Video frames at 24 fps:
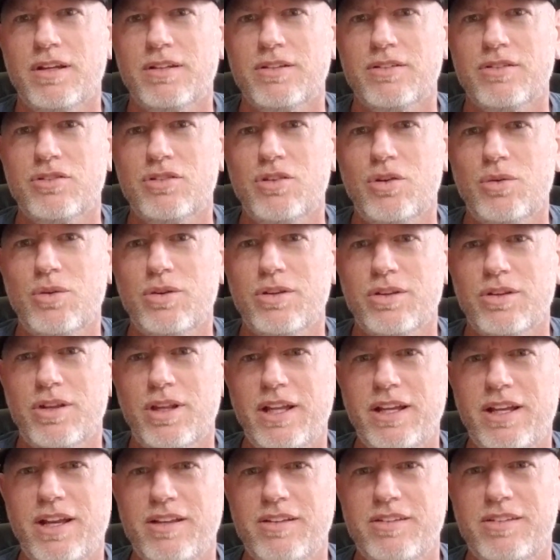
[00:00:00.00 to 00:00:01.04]
So
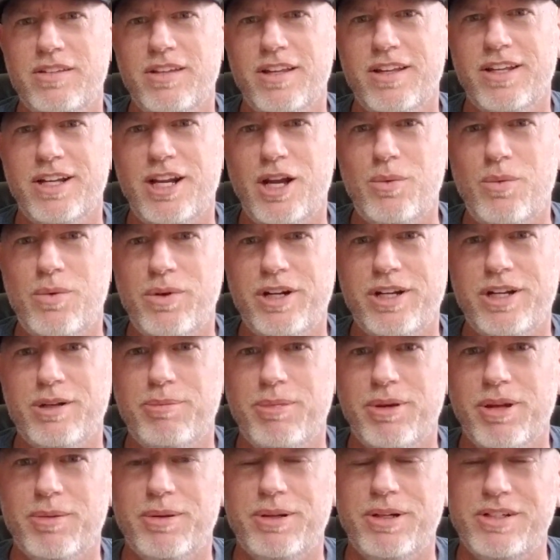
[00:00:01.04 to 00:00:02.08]
like I said, I wanted to
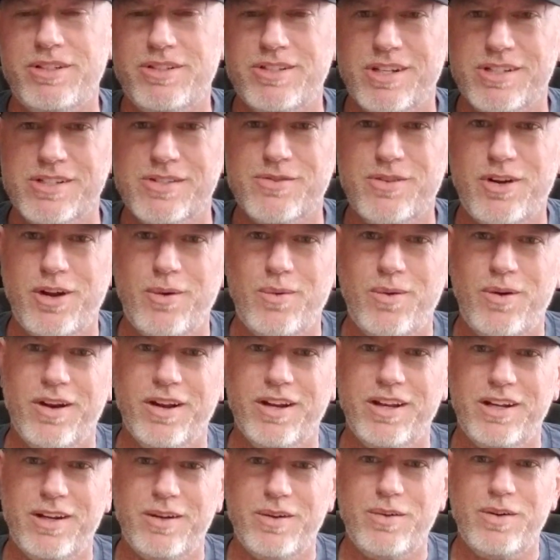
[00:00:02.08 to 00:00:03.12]
be able to justify
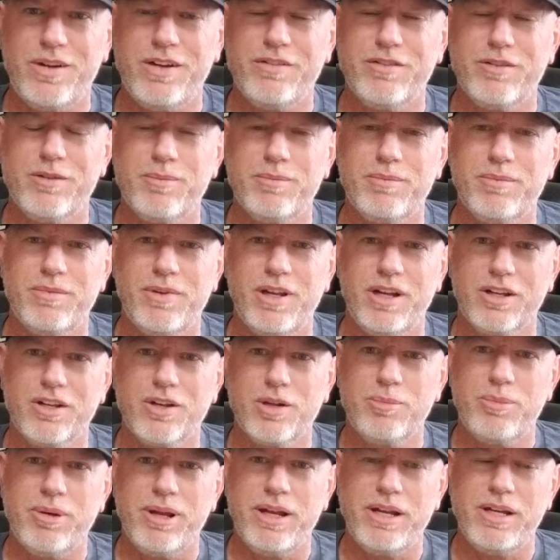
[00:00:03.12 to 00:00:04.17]
walking away from a
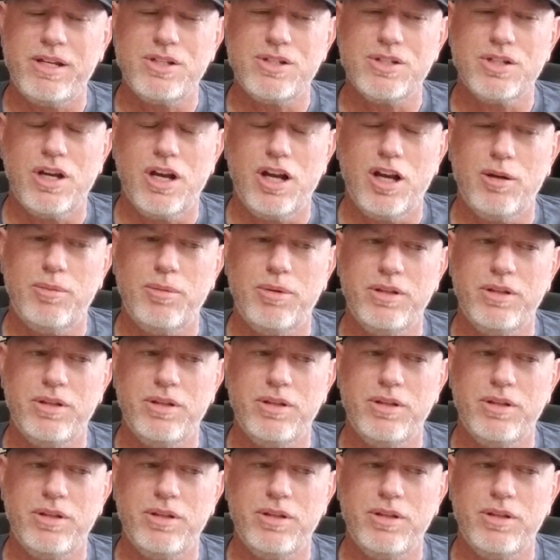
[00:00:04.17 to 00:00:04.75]
good paying job.